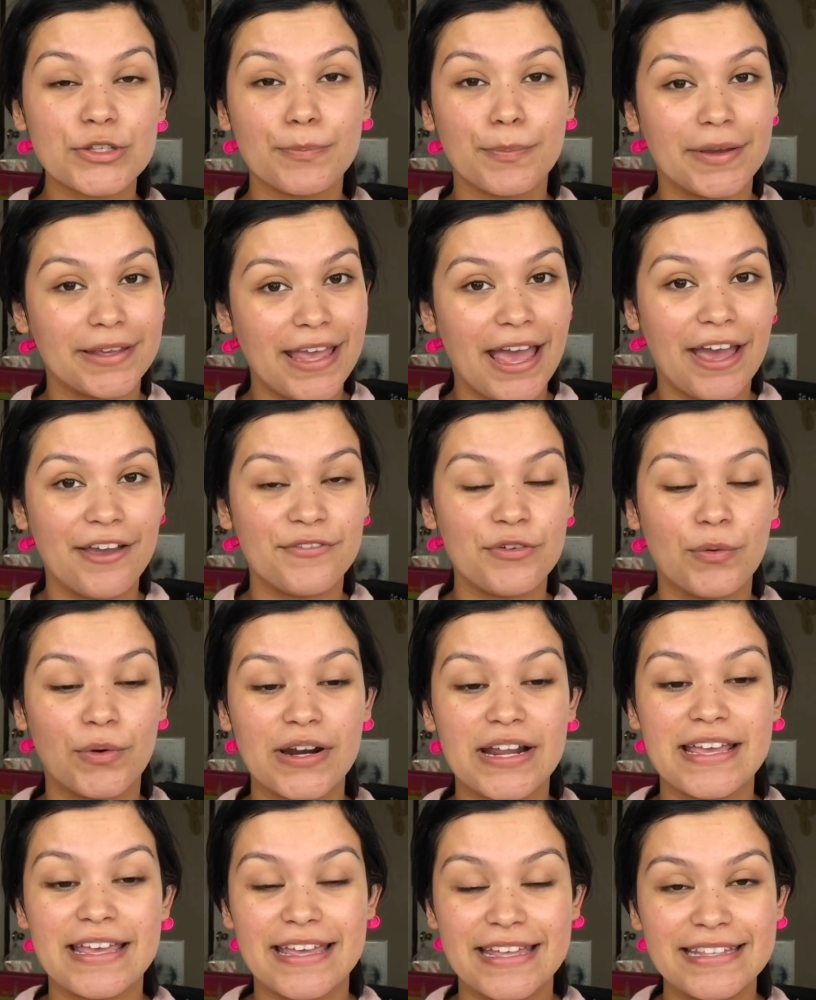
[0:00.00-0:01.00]
But yeah, if you
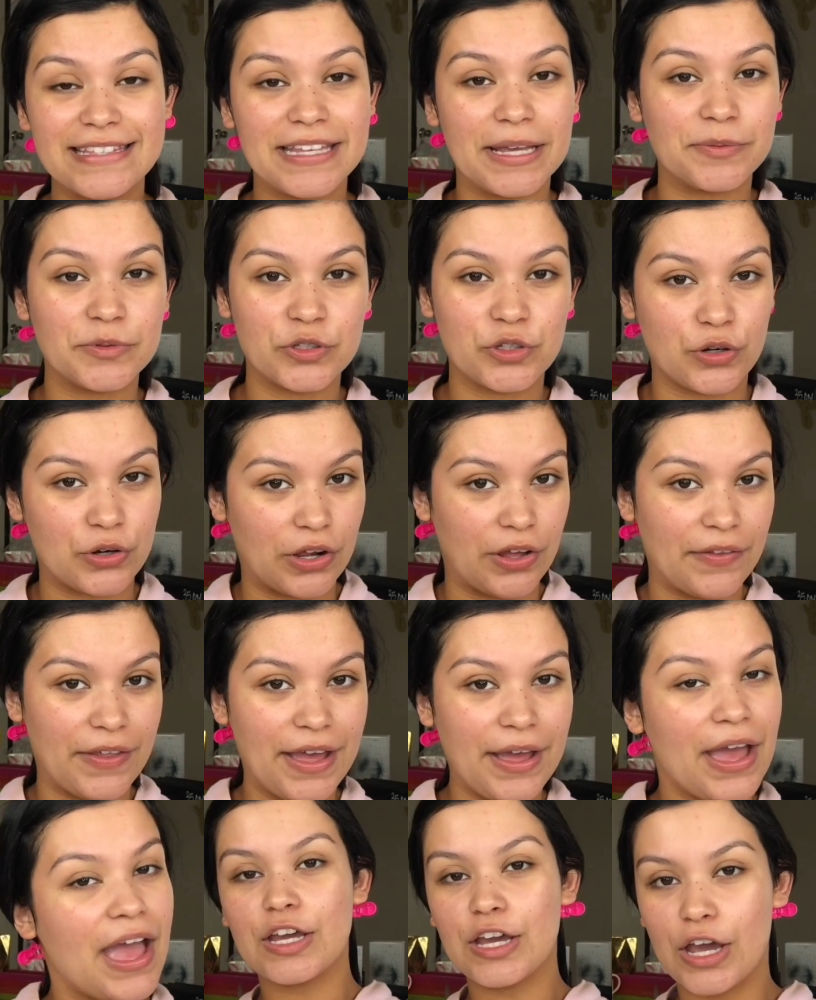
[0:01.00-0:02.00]
want an in-depth tutorial on
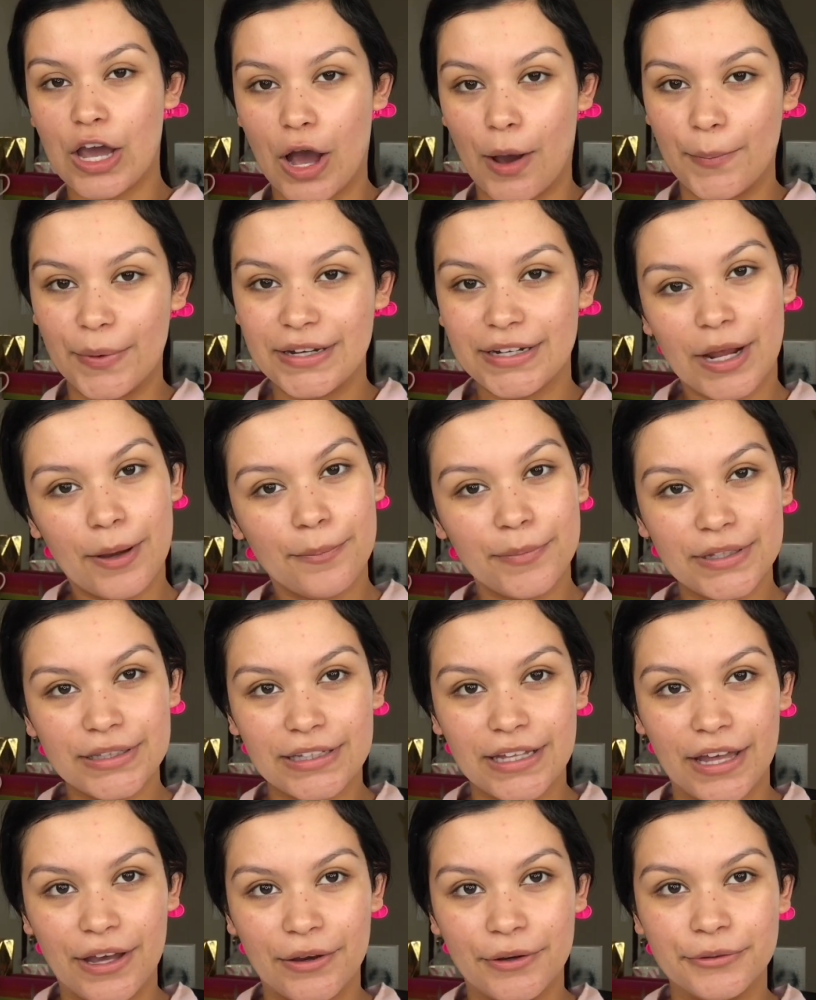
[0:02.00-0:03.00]
that, comment down
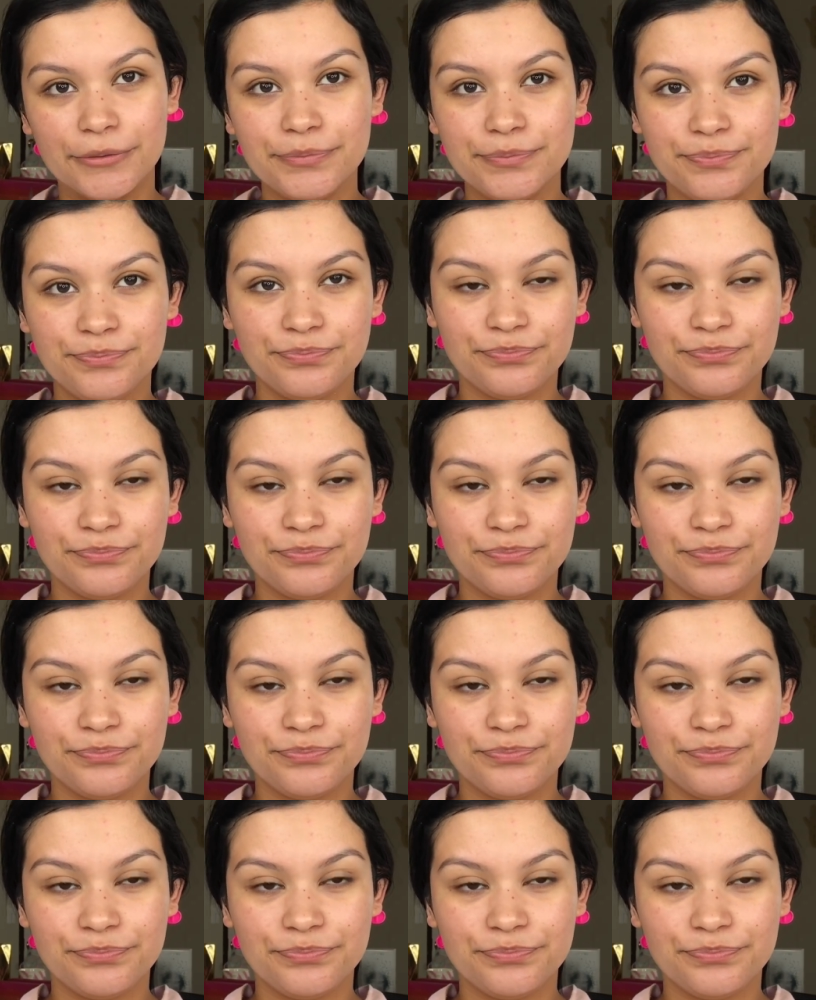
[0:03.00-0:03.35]
below.